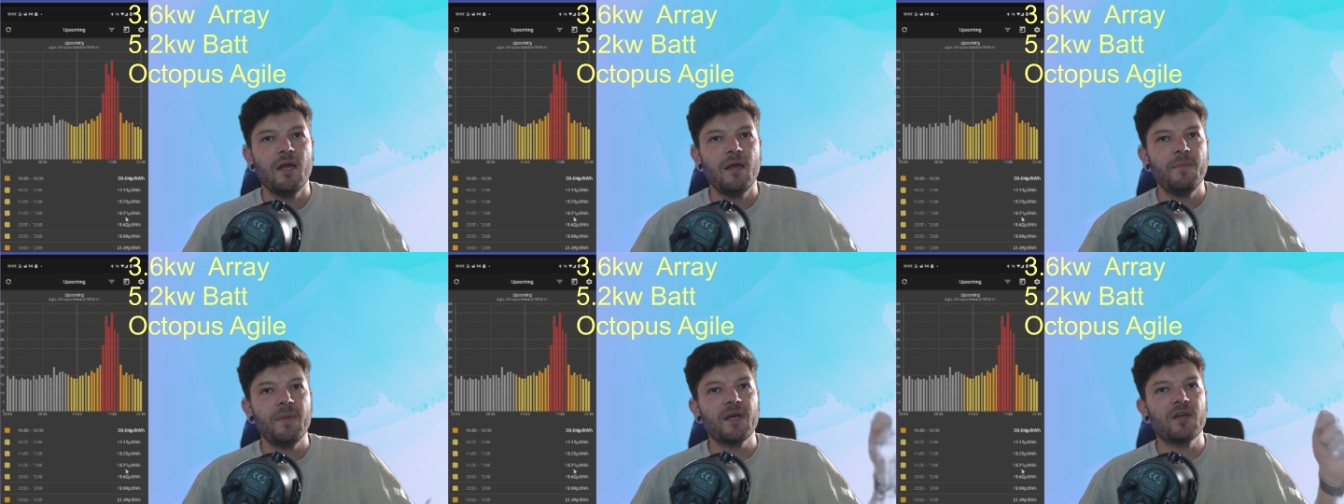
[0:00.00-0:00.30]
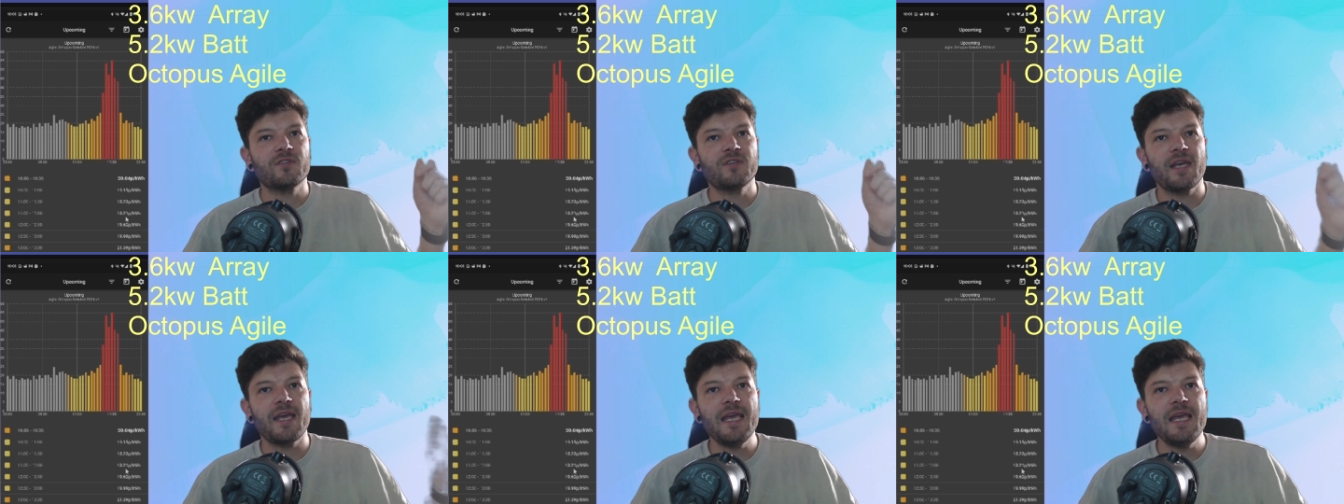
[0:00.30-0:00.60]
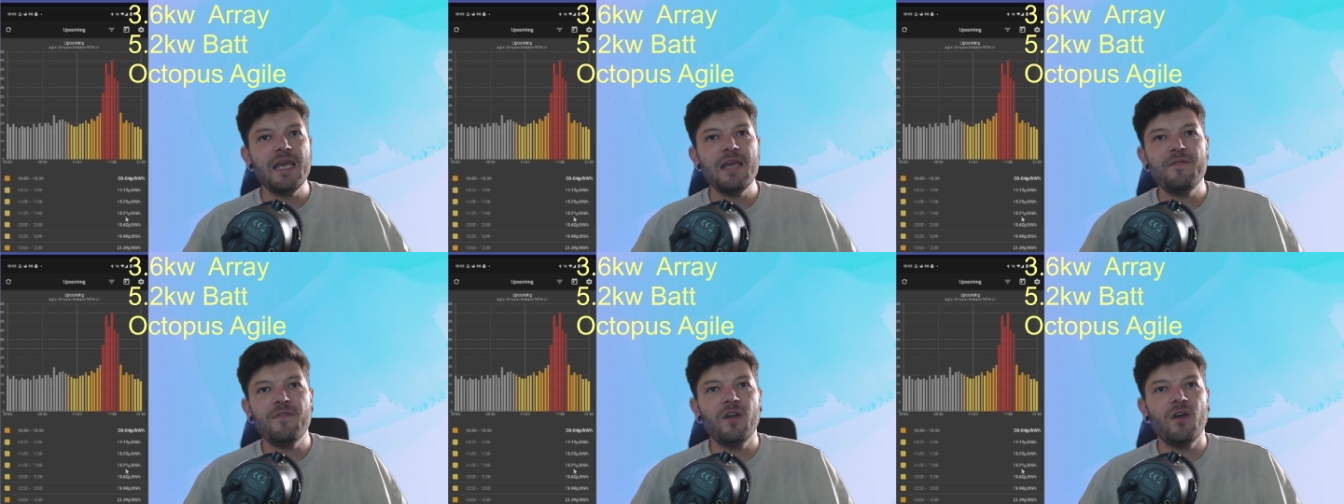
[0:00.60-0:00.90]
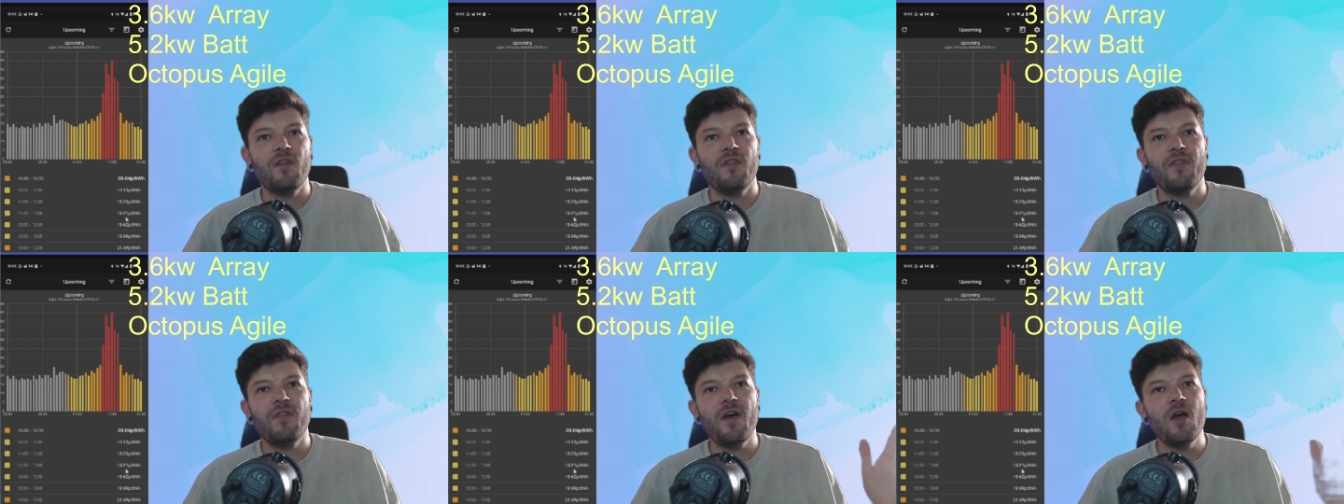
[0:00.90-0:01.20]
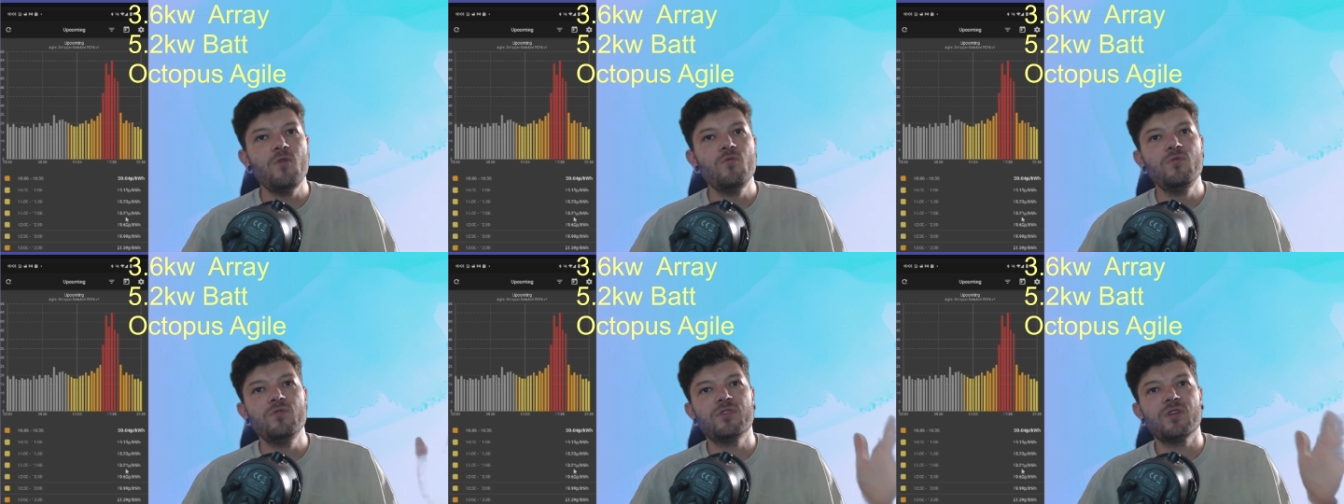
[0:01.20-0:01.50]
because even at
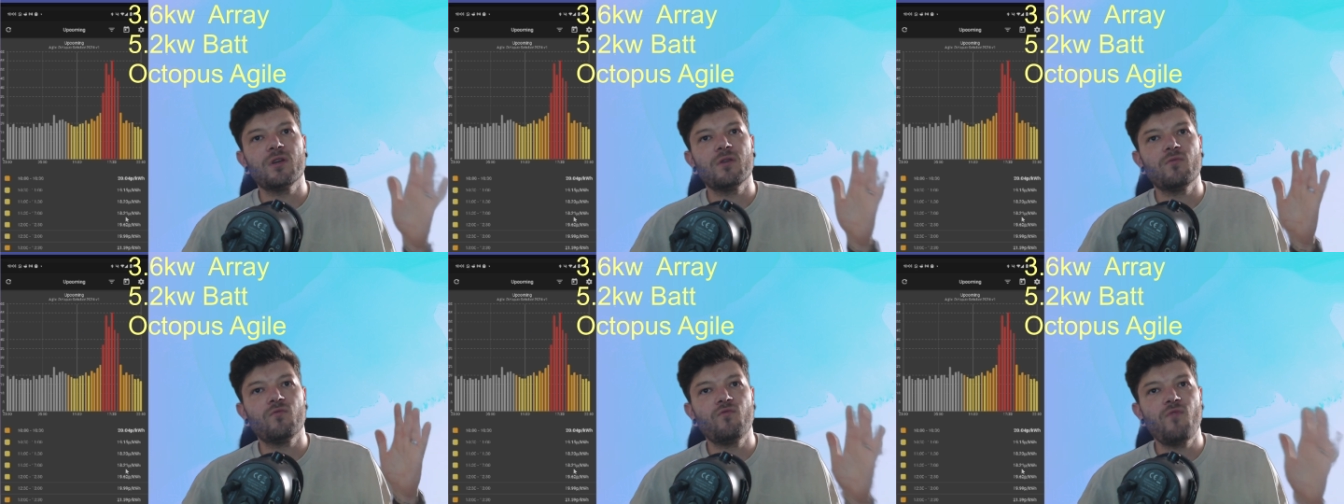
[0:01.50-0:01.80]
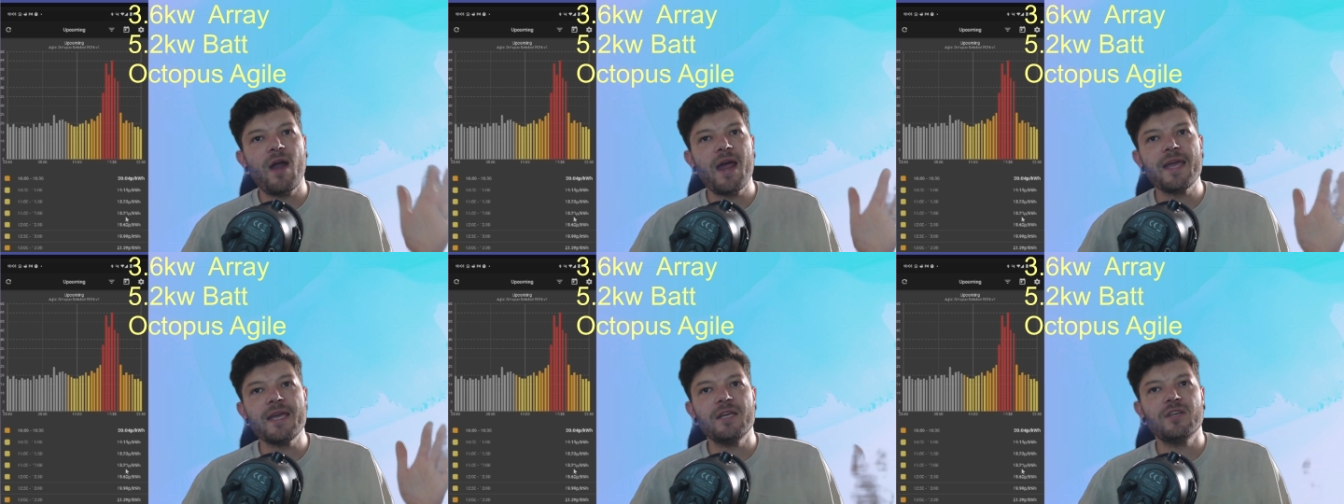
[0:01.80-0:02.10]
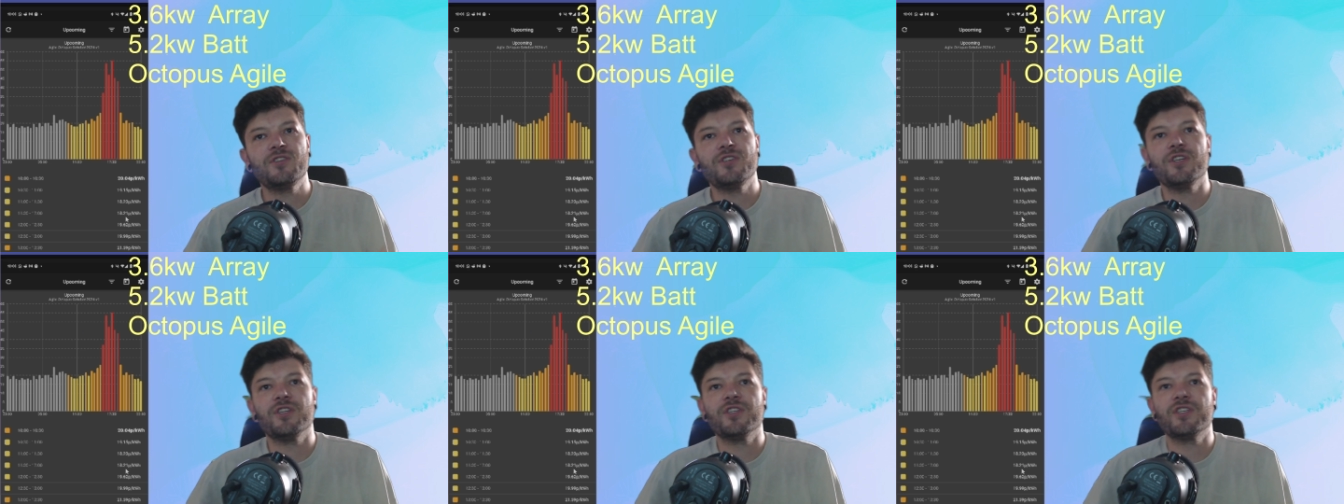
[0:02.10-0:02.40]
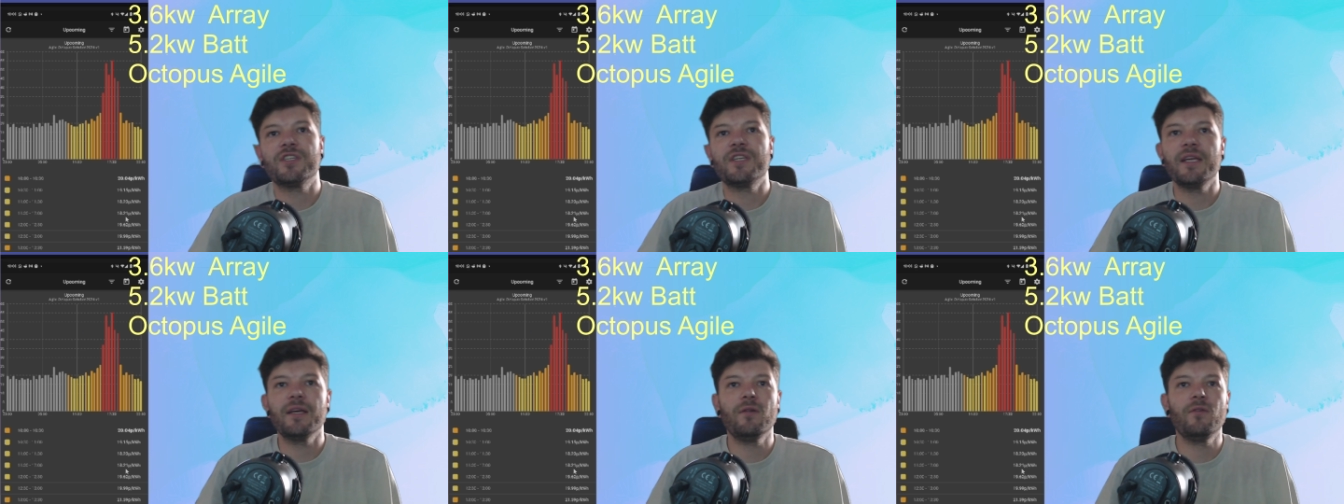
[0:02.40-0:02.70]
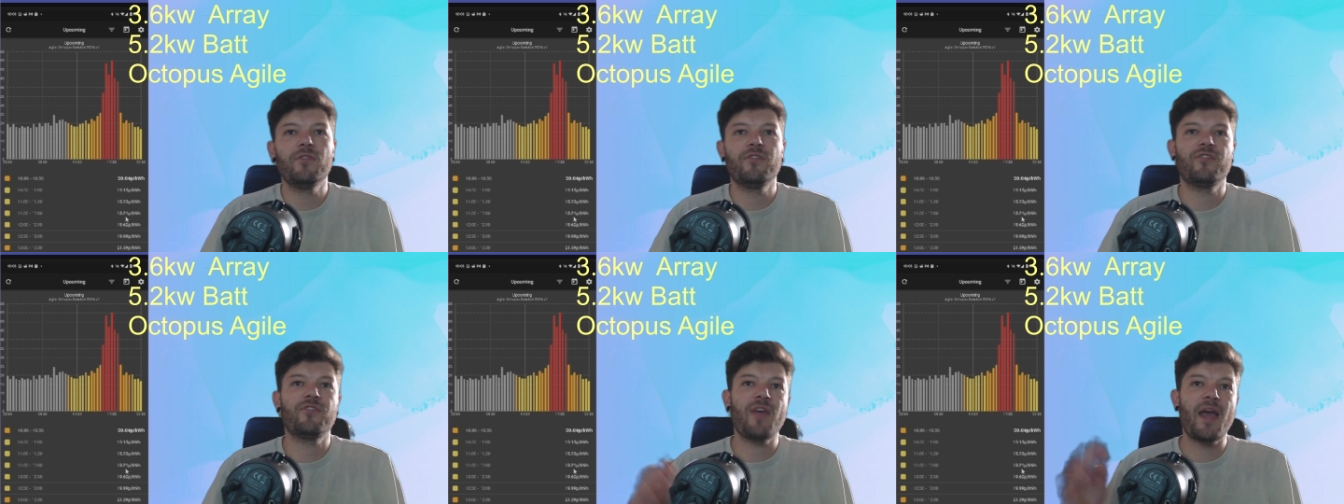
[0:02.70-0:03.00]
those rates, you're still
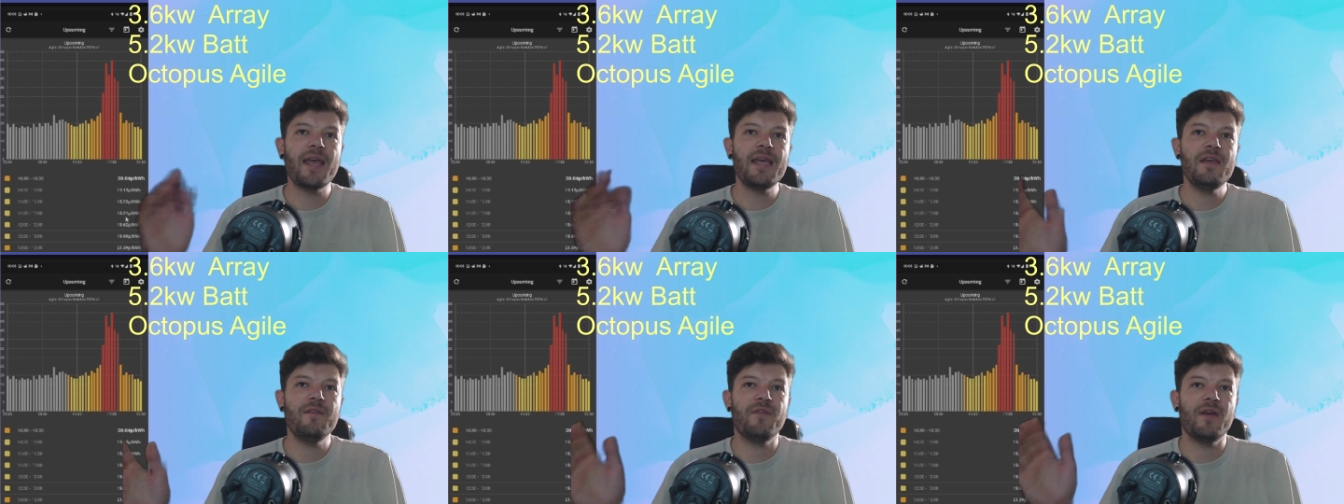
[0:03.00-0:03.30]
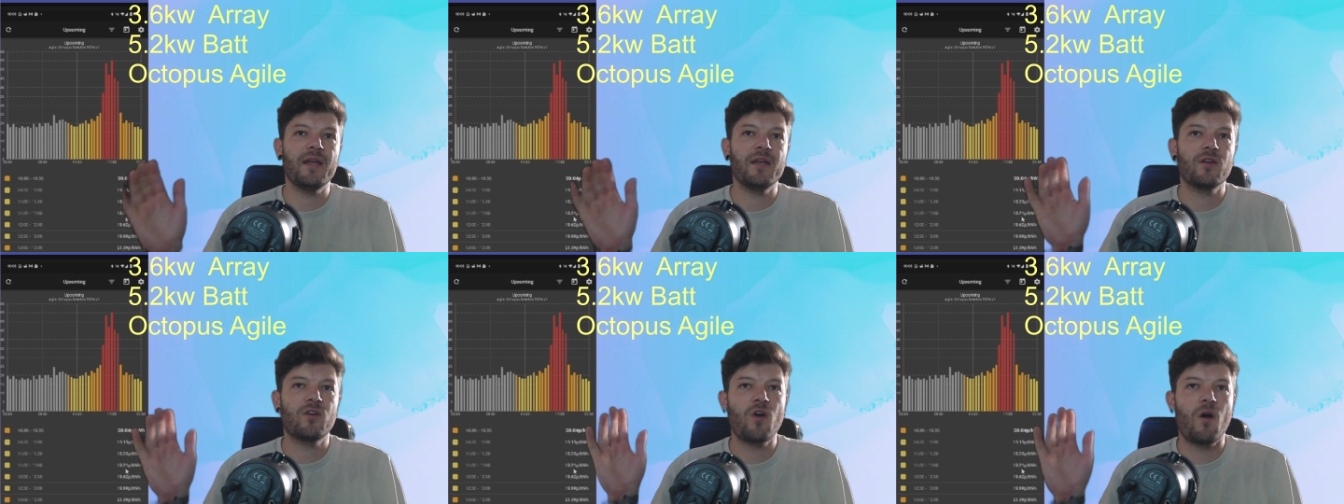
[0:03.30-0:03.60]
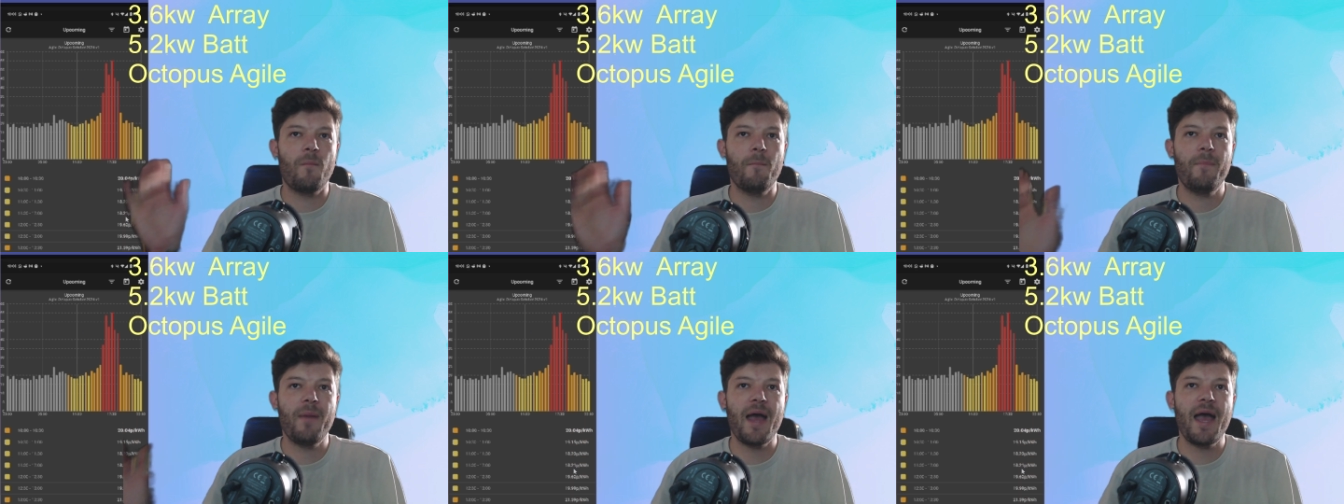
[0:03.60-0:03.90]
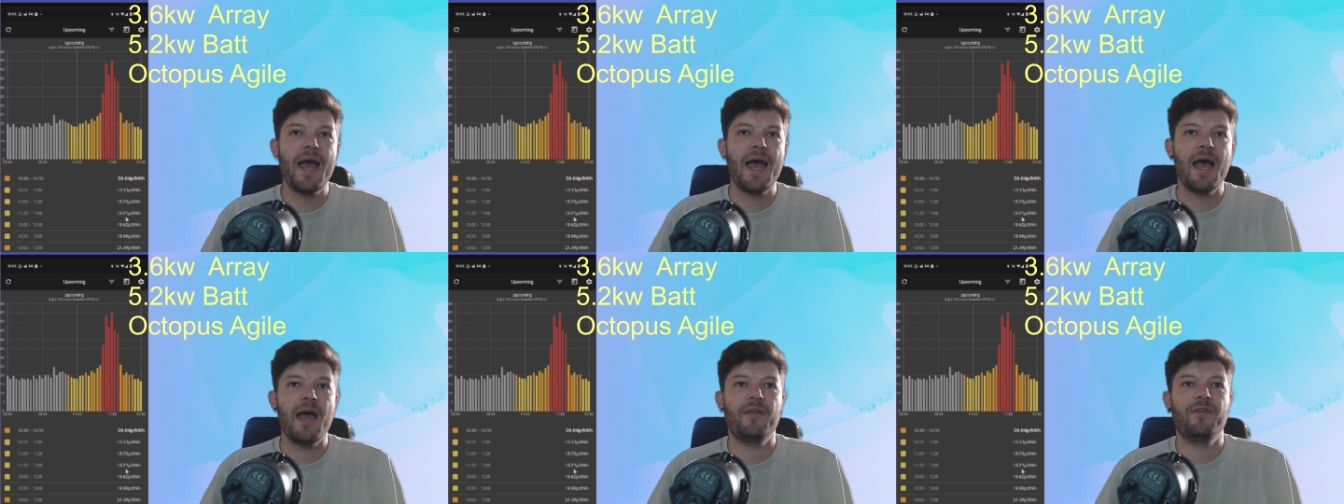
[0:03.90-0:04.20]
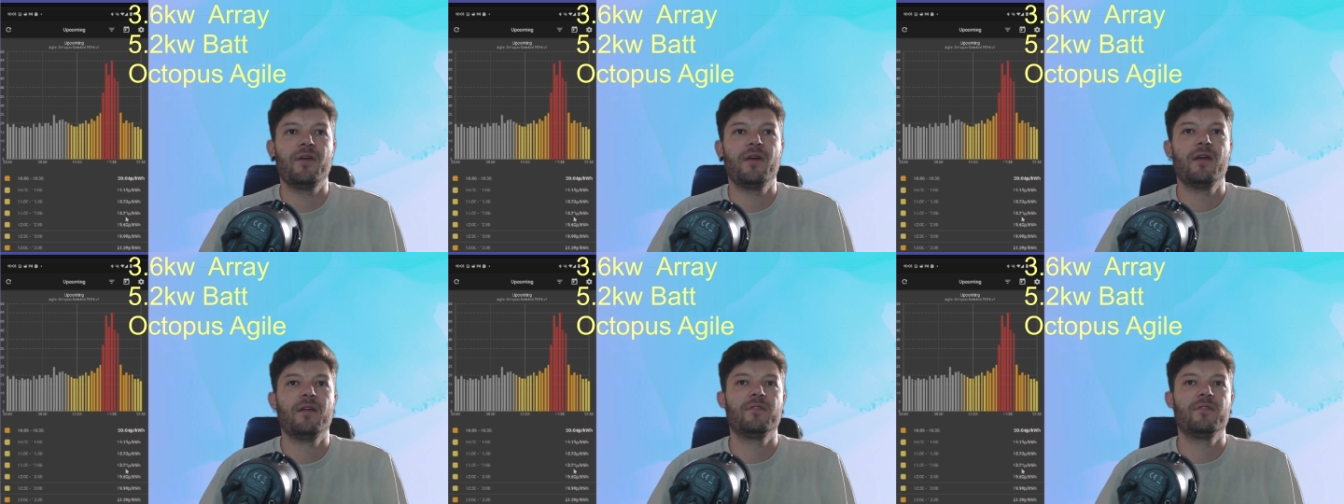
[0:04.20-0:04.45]
saving compared